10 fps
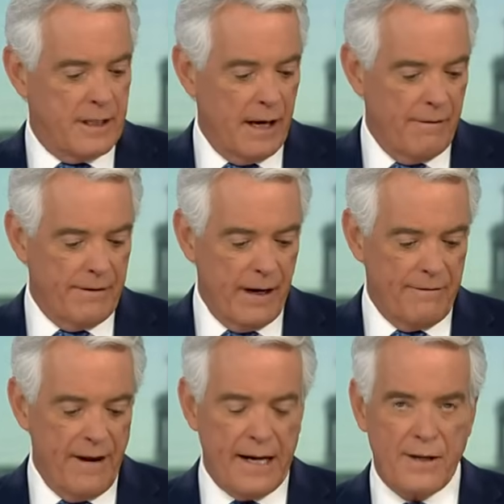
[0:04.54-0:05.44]
of uh,
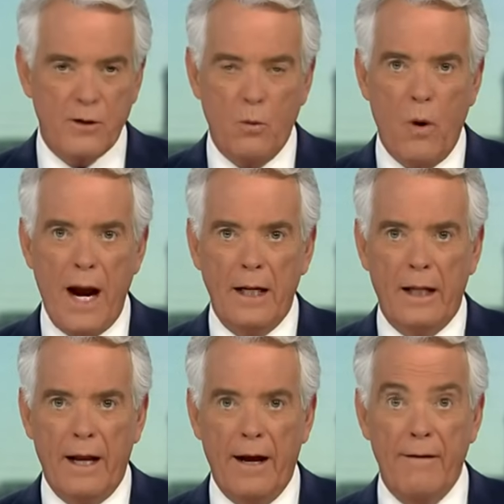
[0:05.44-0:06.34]

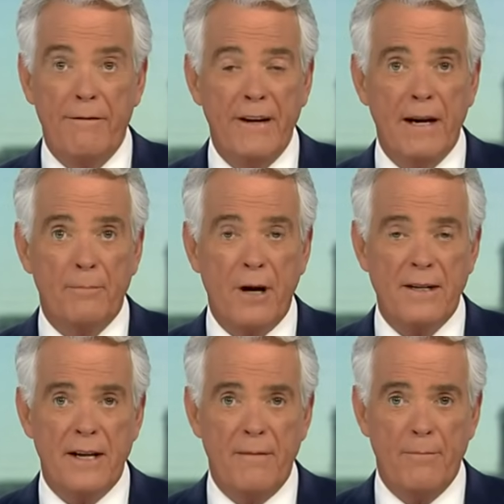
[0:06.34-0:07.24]
Venezuela via
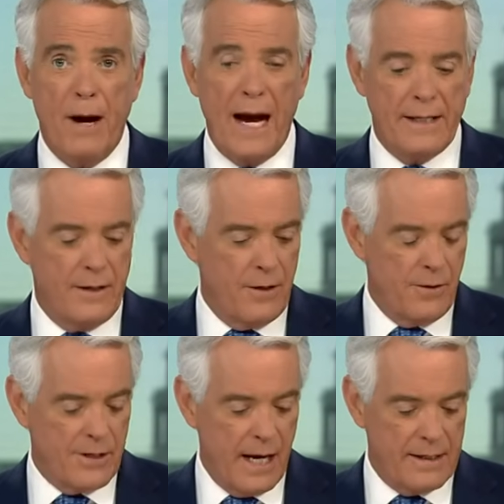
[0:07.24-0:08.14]
President Biden, who
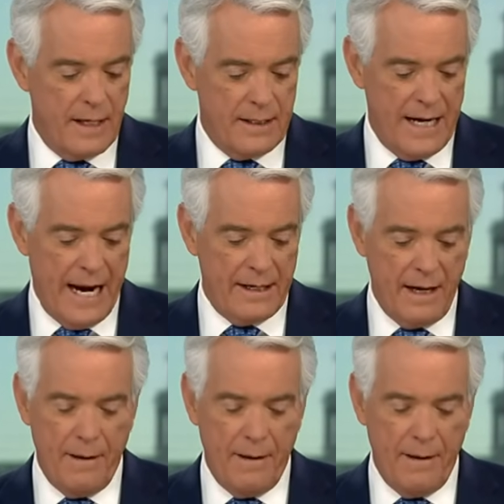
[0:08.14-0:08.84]
says that 10